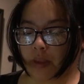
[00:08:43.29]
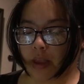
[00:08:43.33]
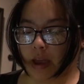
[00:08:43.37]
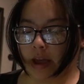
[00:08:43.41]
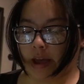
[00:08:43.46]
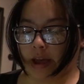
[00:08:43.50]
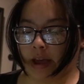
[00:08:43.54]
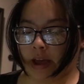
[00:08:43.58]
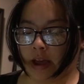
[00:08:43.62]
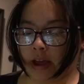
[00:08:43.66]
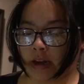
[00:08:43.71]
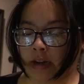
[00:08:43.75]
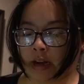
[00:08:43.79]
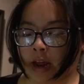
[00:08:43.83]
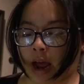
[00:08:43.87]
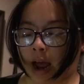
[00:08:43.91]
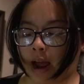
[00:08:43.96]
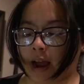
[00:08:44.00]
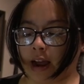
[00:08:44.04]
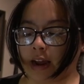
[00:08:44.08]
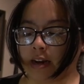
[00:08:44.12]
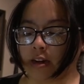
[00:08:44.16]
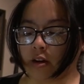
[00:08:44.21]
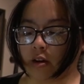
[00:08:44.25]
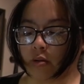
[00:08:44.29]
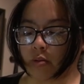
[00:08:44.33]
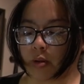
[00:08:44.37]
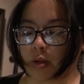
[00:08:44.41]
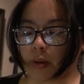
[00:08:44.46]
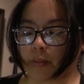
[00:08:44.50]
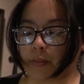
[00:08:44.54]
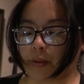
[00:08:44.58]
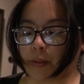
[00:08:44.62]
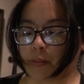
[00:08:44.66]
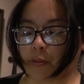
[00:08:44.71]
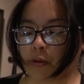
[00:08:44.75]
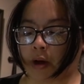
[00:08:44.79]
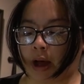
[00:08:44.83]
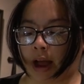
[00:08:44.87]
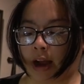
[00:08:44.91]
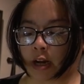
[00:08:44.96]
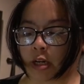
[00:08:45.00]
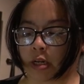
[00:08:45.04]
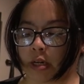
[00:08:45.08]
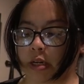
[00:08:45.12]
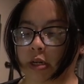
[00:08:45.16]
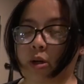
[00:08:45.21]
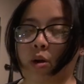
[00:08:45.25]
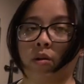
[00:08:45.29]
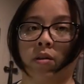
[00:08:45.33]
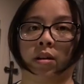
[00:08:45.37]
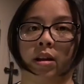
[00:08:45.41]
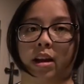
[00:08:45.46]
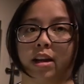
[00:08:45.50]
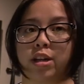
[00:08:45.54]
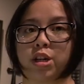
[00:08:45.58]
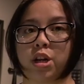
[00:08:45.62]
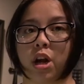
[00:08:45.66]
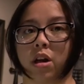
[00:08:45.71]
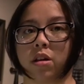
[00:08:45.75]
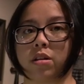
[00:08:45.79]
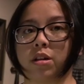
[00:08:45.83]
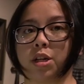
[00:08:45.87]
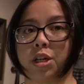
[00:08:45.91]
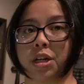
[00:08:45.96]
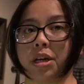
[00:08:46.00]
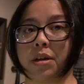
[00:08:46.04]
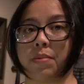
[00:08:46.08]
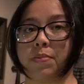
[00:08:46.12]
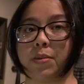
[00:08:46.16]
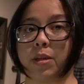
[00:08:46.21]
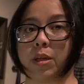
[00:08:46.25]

And I know some people actually don't like chocolate chips,